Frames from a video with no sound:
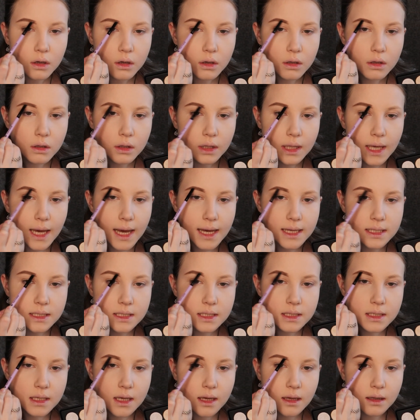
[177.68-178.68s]

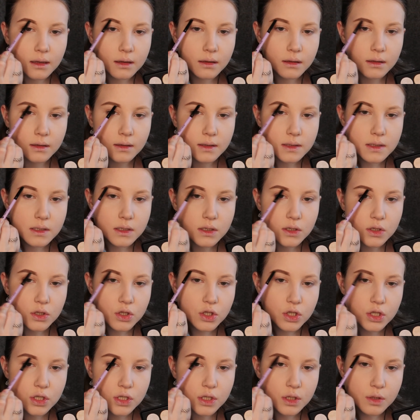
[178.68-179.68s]
Yes, and this is
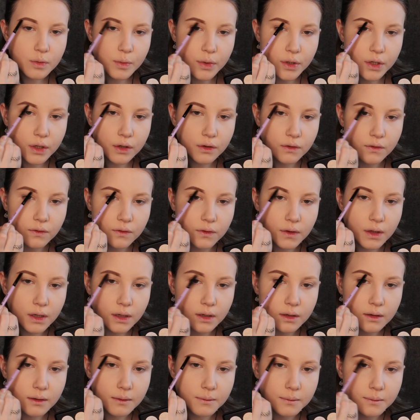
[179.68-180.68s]
just
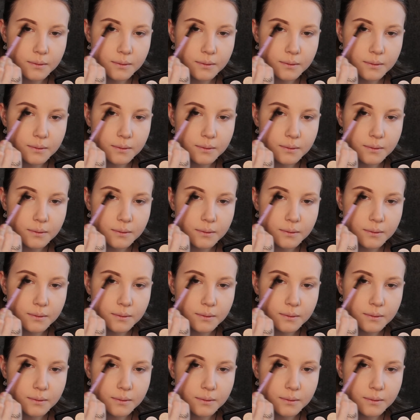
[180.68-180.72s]
perfect.